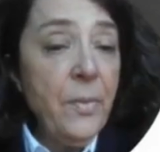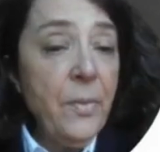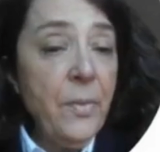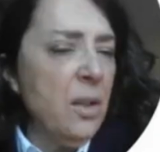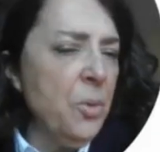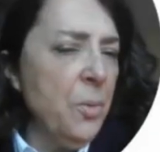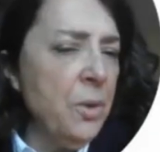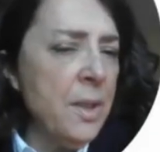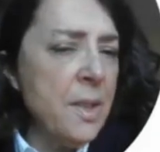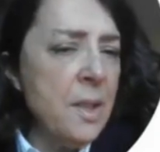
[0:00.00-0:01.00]
autoimmune
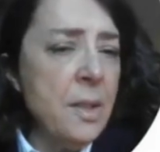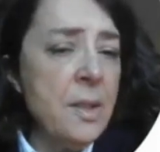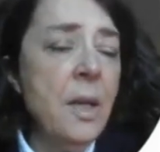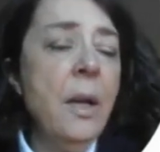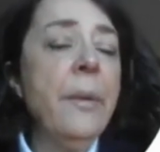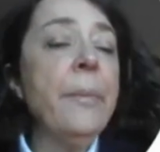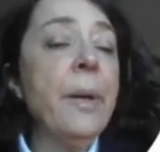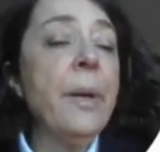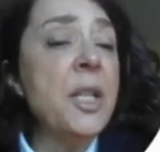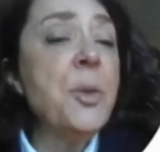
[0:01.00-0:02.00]
disease, but
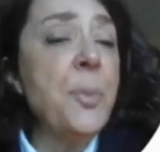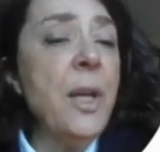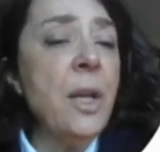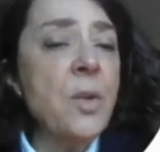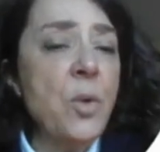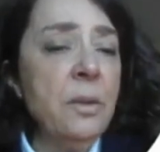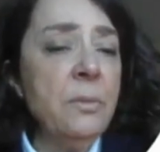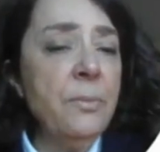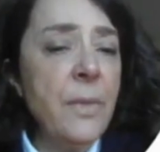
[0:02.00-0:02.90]
HP as well.